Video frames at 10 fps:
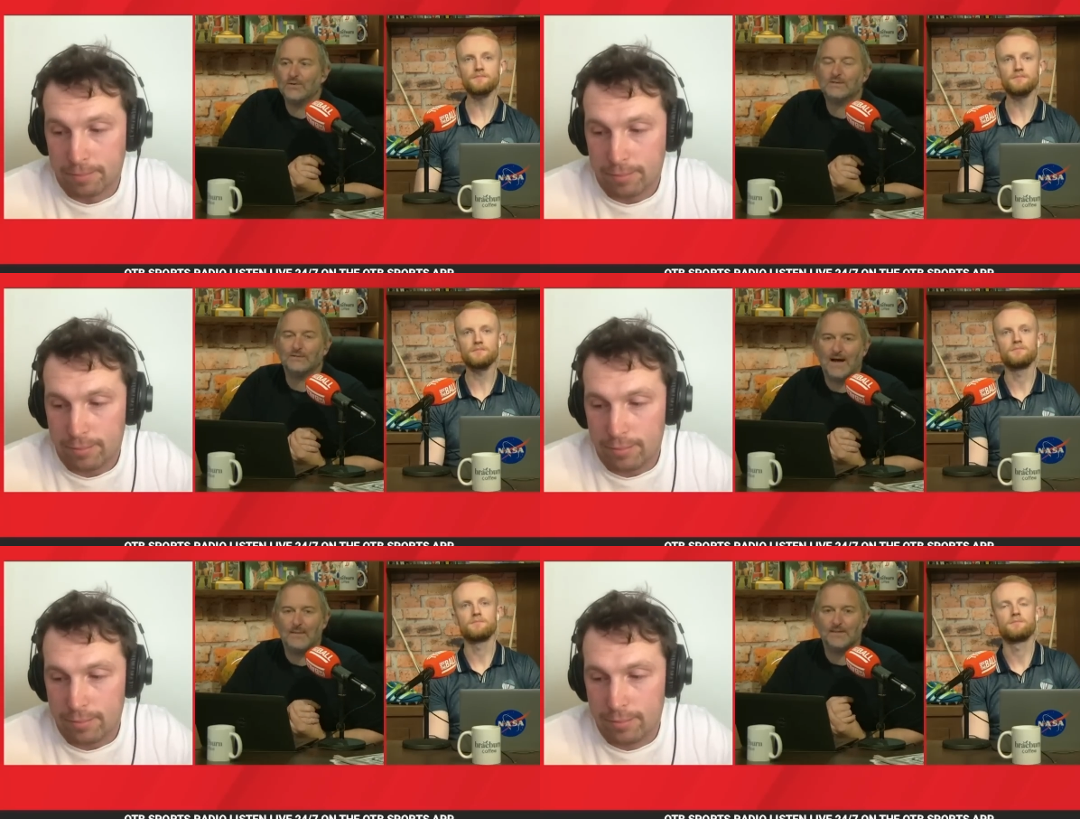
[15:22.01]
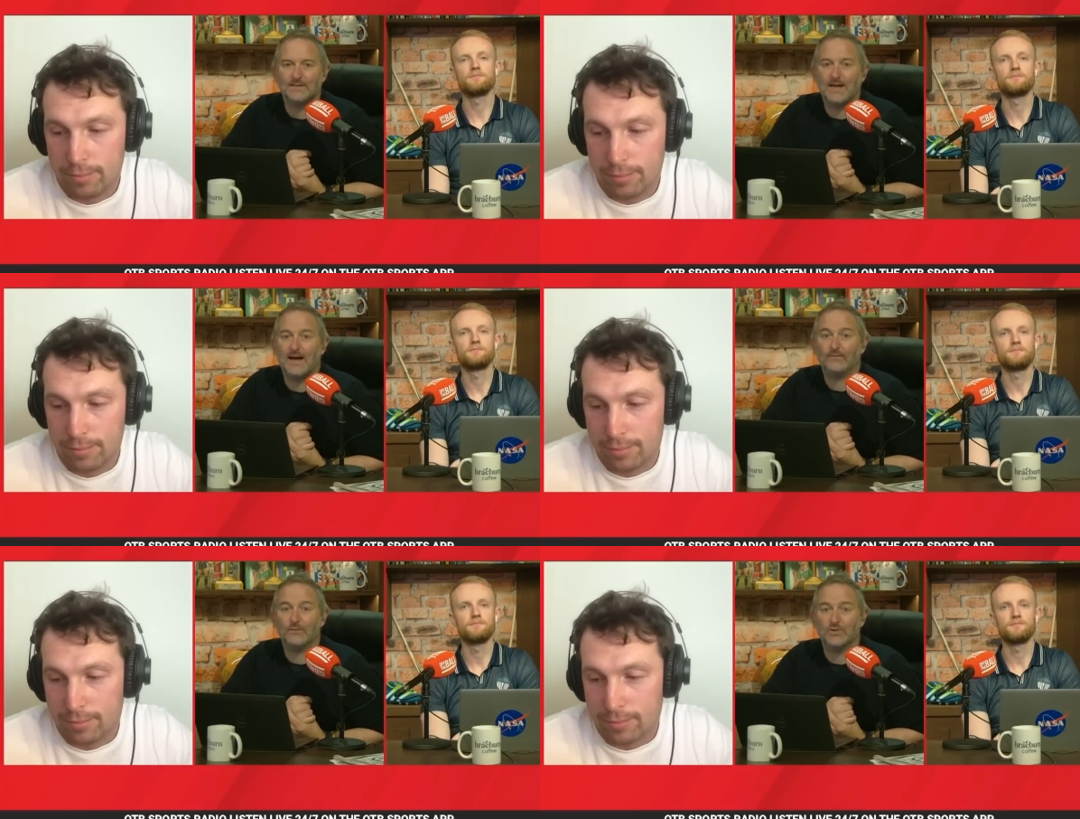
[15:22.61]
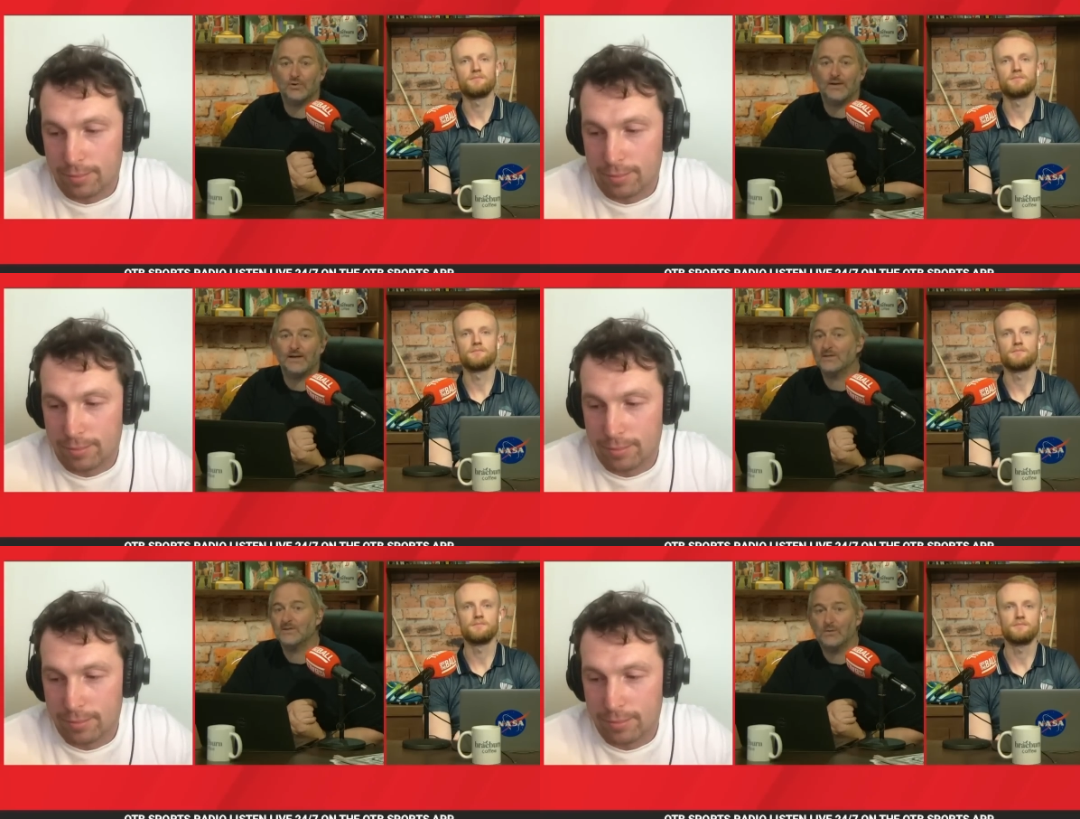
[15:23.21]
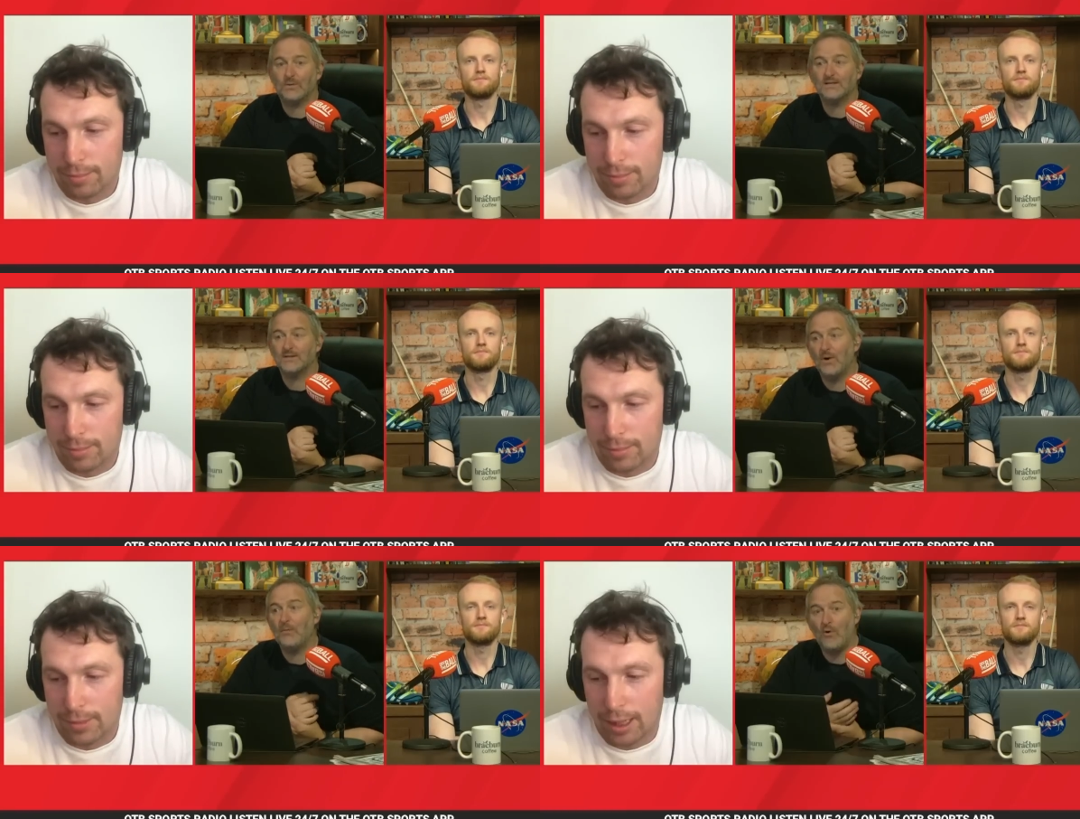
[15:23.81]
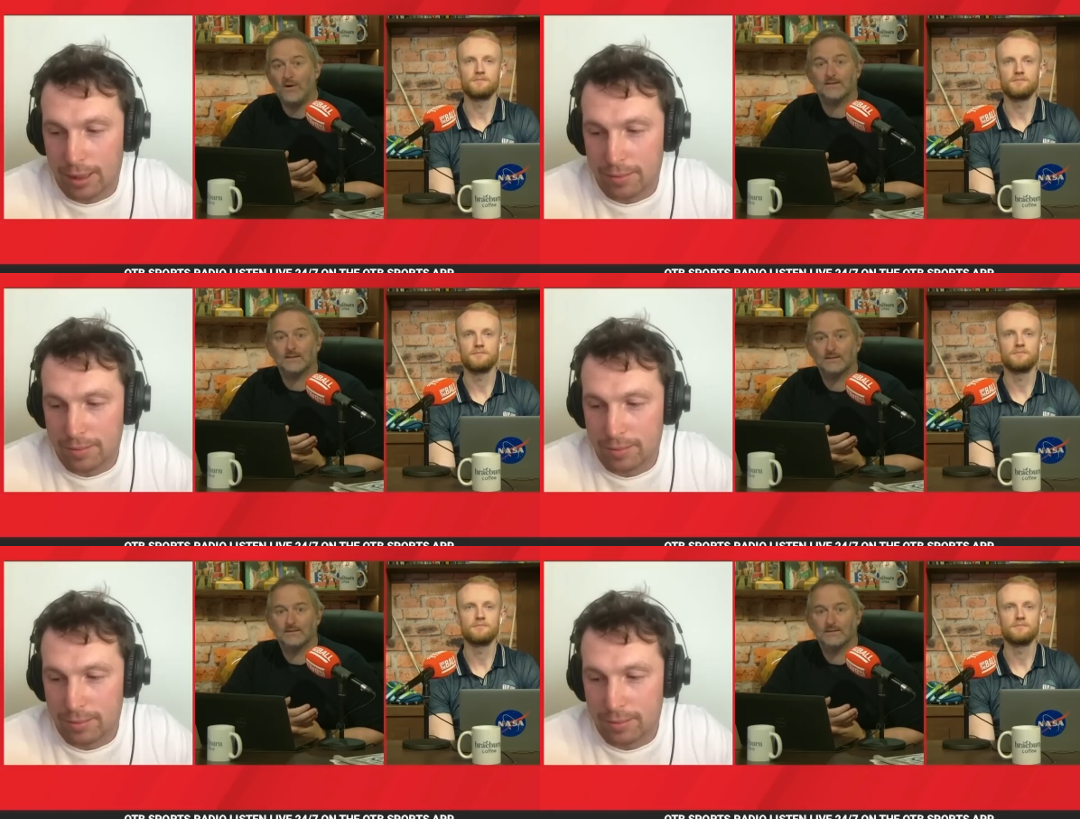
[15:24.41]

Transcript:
Speaker 1: stuff happens, you have to enjoy it because otherwise there's no point.